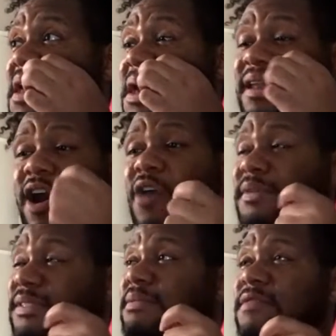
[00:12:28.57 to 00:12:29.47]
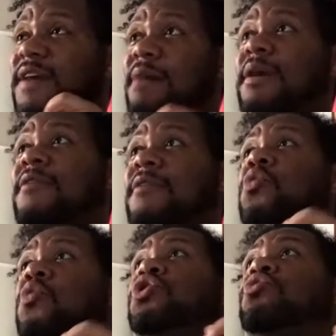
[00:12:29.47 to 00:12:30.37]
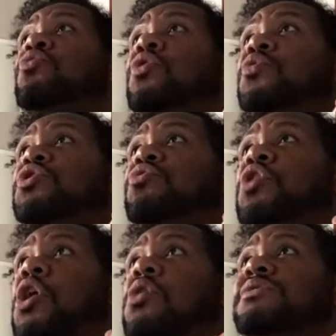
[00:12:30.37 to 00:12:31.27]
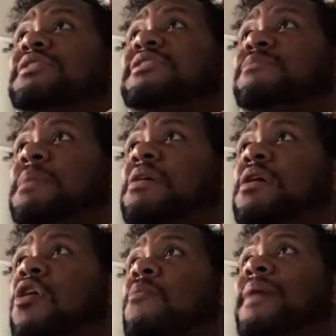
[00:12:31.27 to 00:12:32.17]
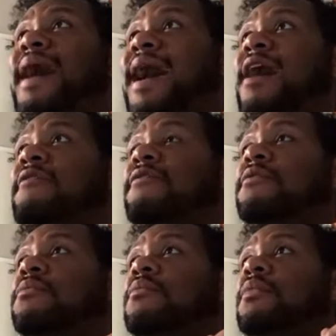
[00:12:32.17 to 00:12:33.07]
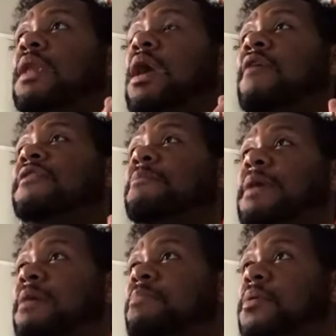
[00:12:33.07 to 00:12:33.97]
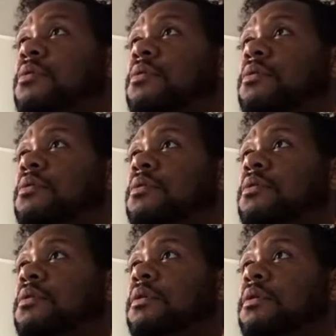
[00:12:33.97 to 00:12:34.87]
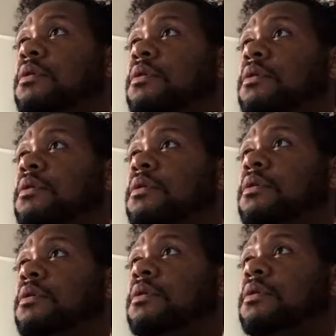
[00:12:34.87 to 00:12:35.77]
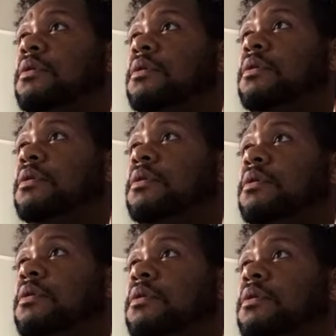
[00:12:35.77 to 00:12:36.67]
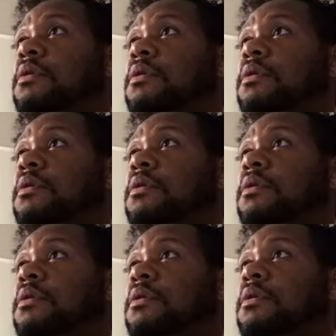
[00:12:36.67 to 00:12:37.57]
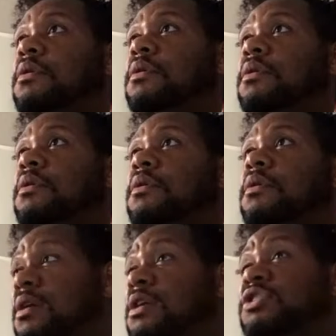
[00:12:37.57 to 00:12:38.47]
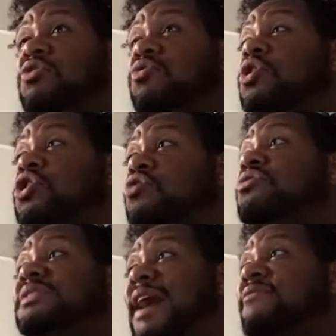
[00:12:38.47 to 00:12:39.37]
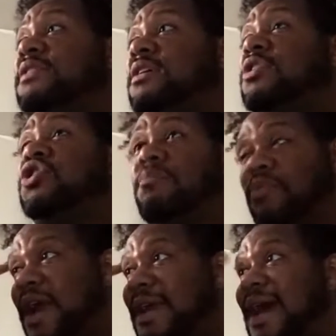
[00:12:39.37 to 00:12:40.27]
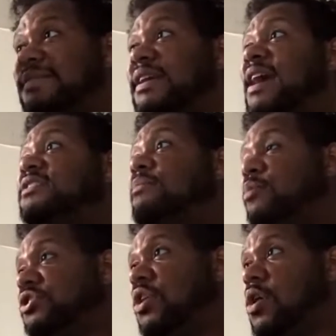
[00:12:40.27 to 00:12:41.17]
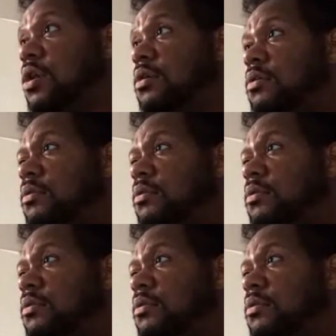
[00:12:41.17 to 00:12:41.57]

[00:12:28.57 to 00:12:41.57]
It always seems to vibrate when you go to spirit on behalf of the people, and you're there. You know you're there. You're right. So you just have to. Your brain has to catch up with your heart.